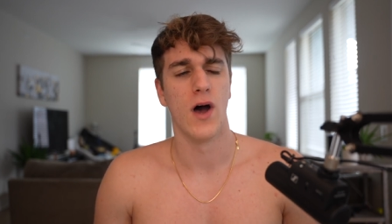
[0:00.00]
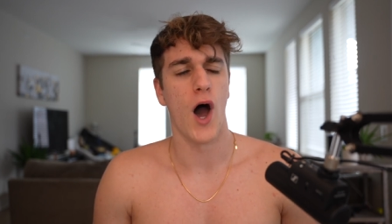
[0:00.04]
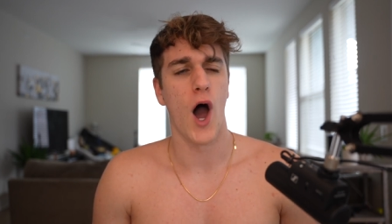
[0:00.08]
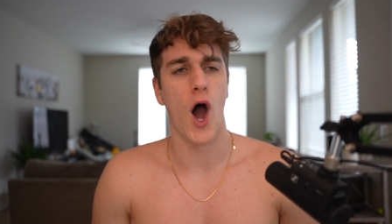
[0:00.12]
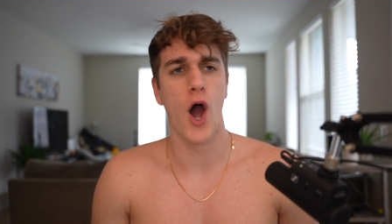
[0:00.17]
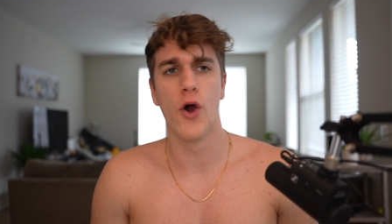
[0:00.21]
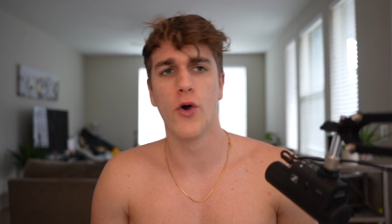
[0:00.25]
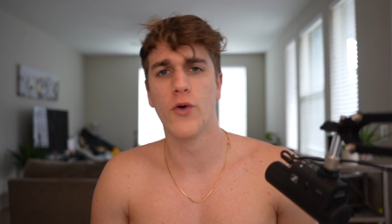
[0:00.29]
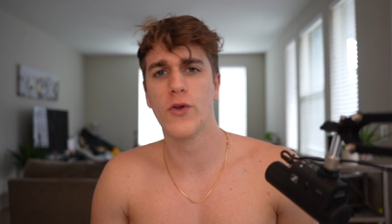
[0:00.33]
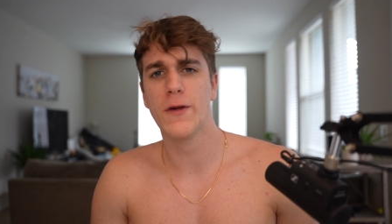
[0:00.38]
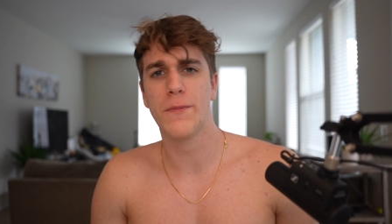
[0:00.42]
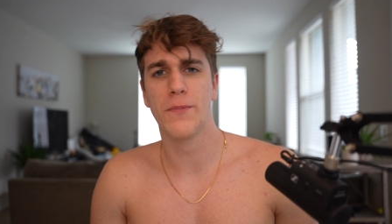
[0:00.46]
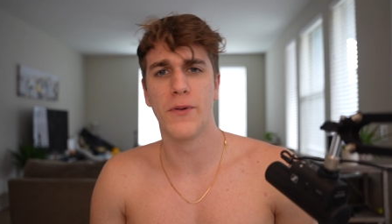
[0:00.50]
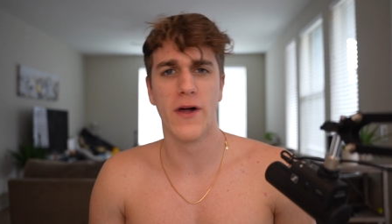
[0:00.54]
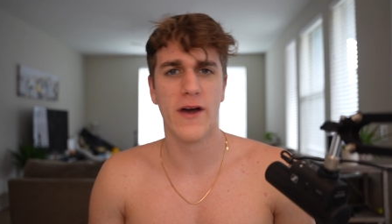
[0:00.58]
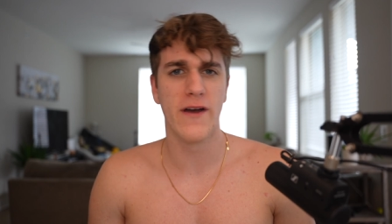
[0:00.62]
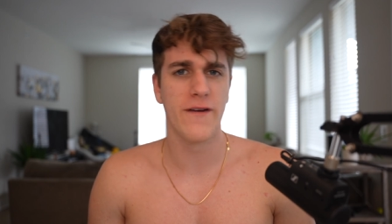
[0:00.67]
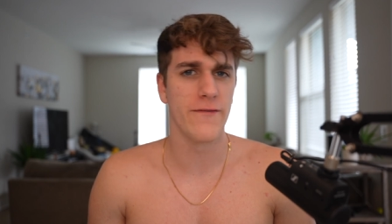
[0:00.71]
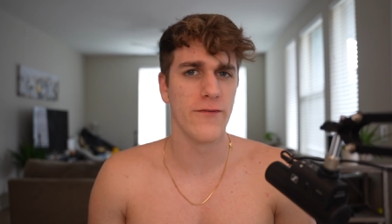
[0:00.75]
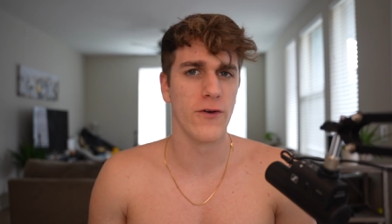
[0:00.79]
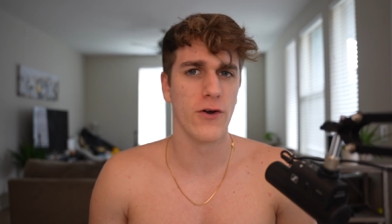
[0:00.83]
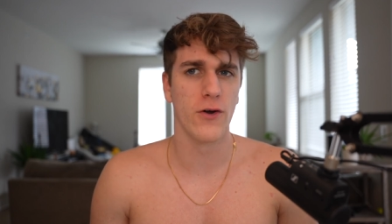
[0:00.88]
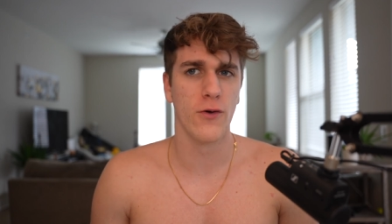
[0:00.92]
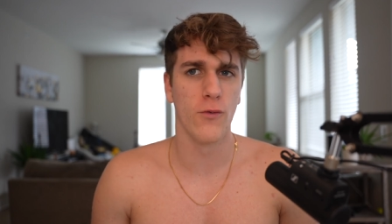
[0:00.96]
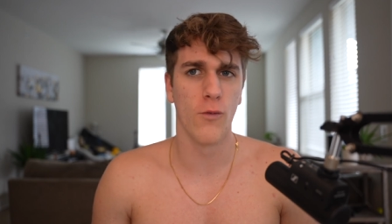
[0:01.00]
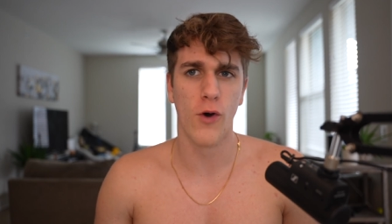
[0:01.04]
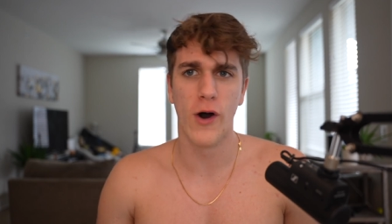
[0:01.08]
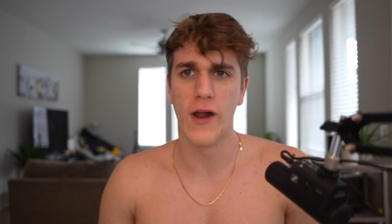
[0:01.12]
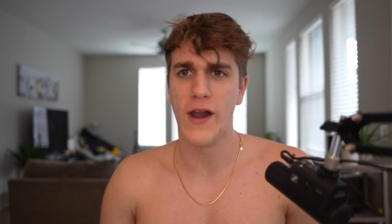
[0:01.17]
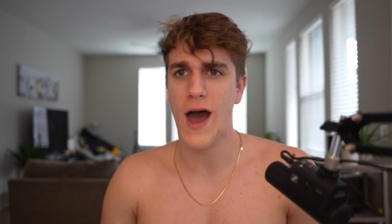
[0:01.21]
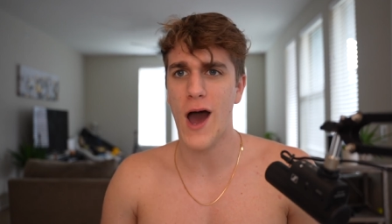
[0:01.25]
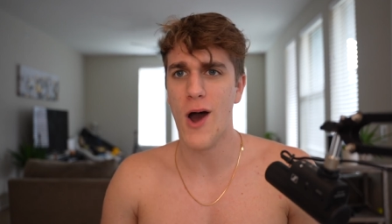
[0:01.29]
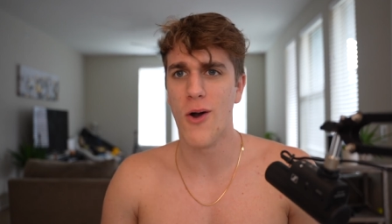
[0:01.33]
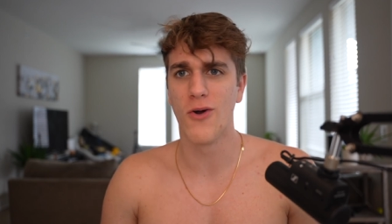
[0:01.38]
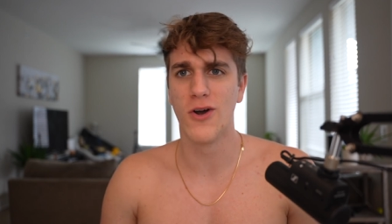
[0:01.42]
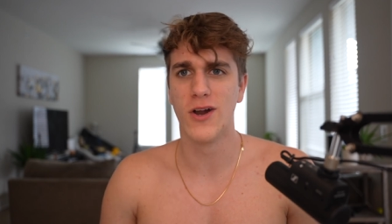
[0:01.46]
I only play for 1
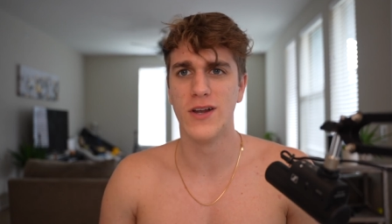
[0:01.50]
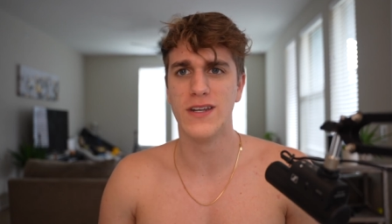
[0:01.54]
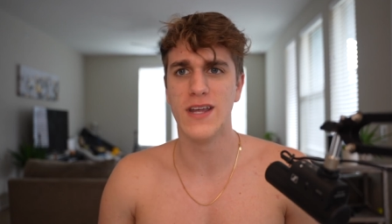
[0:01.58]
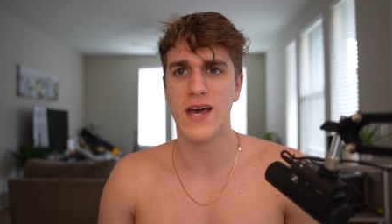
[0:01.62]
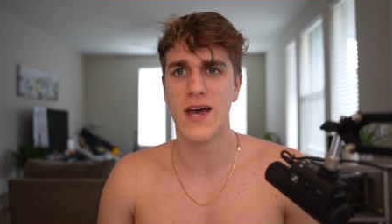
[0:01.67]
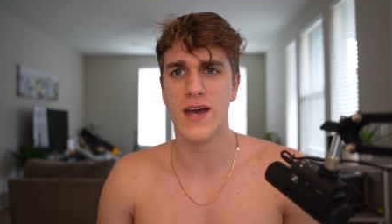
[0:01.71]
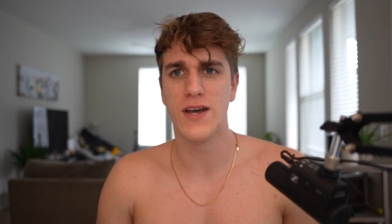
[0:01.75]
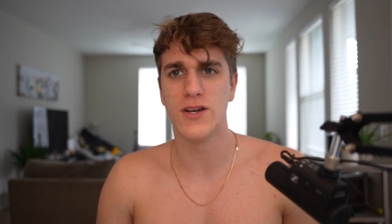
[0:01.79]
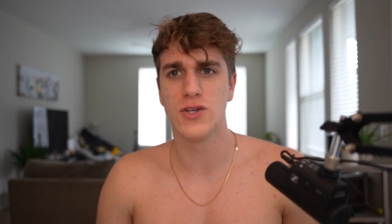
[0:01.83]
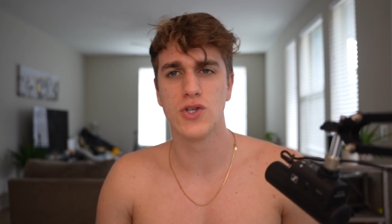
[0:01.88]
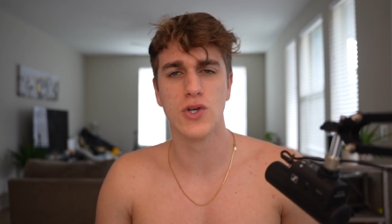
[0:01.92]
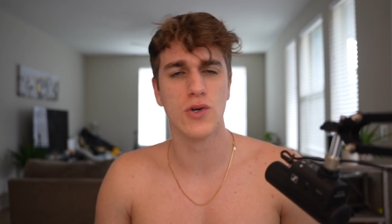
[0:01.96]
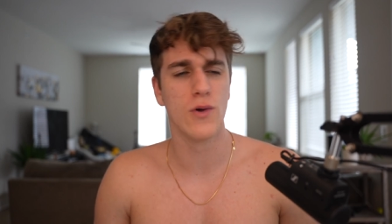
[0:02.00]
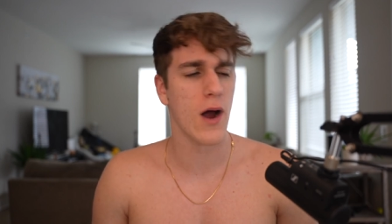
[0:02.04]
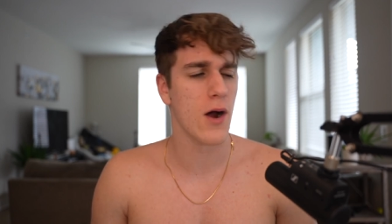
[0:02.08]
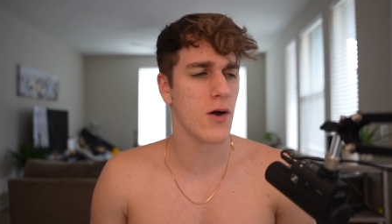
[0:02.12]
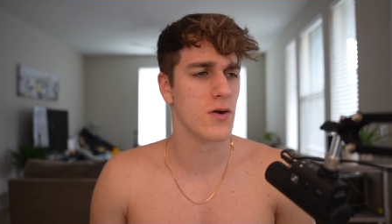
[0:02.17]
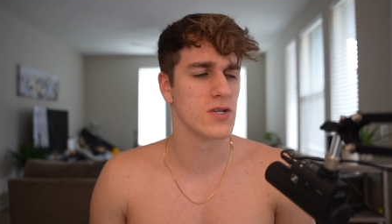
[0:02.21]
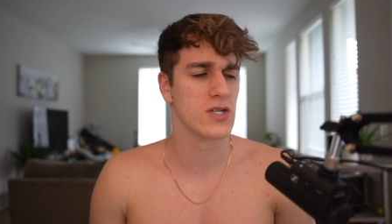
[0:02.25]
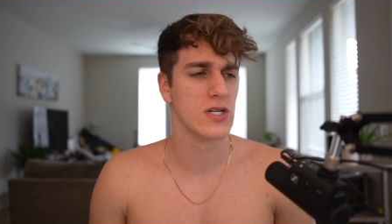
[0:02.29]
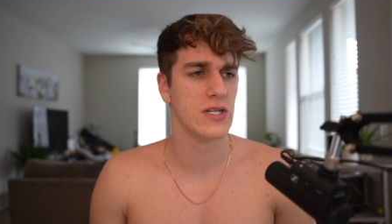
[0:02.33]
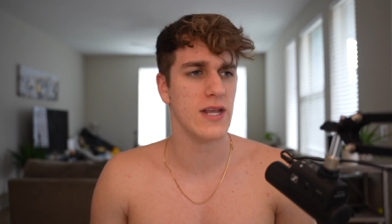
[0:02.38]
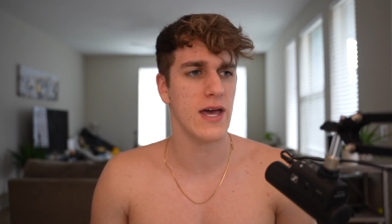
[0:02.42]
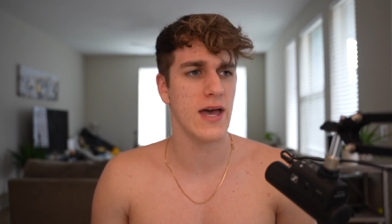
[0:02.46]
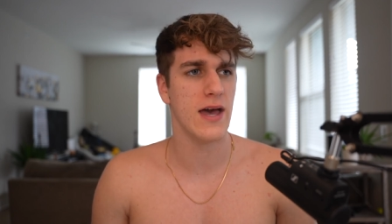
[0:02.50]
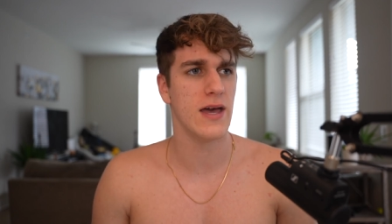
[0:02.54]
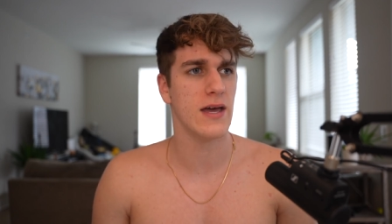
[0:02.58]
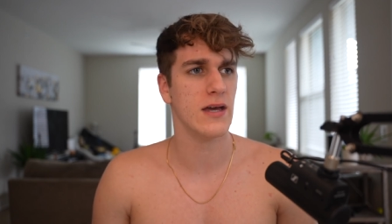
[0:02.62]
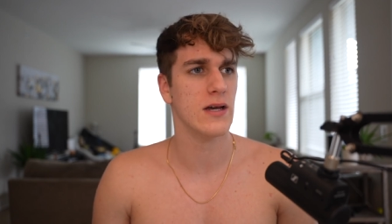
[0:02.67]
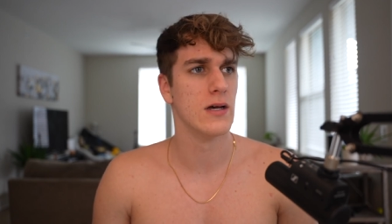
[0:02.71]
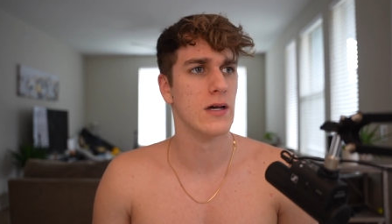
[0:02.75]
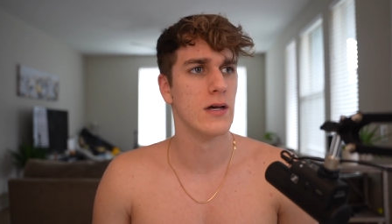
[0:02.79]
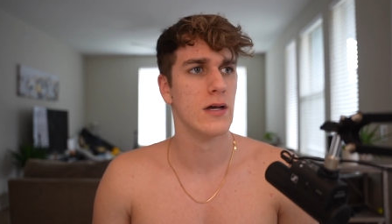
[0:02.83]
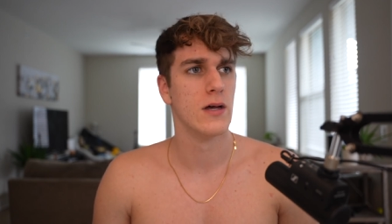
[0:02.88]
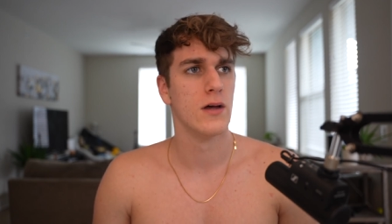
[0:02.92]
hour a day, 2 hours a day,